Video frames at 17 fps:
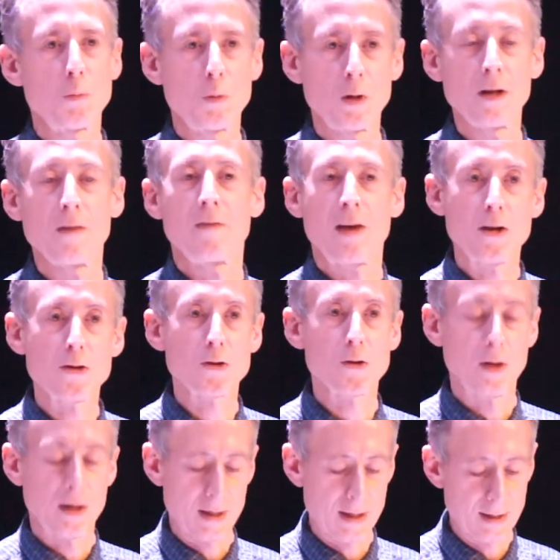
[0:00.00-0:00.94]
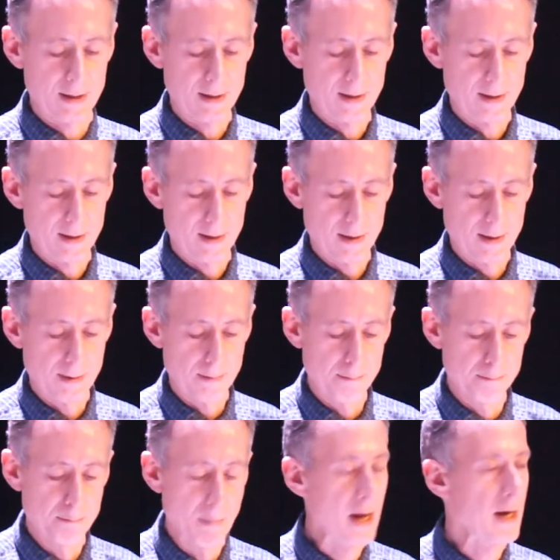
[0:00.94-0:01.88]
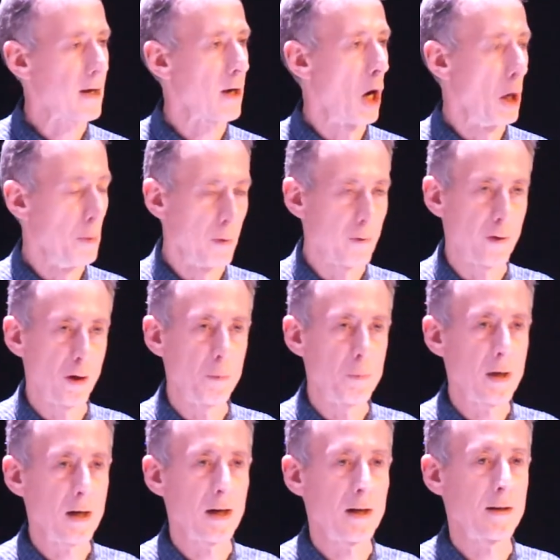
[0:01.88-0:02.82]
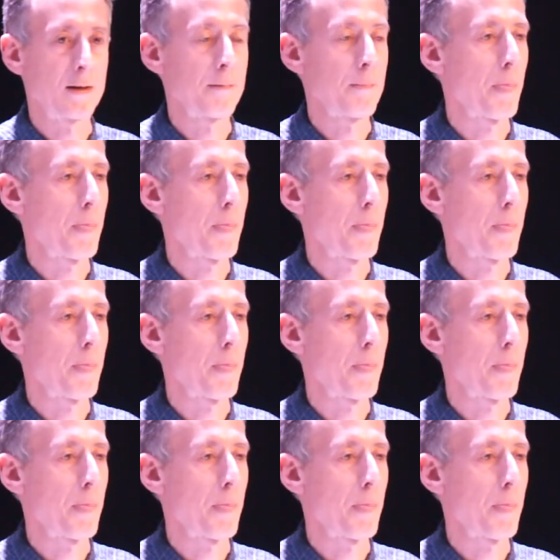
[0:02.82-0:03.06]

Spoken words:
will eventually make homophobia,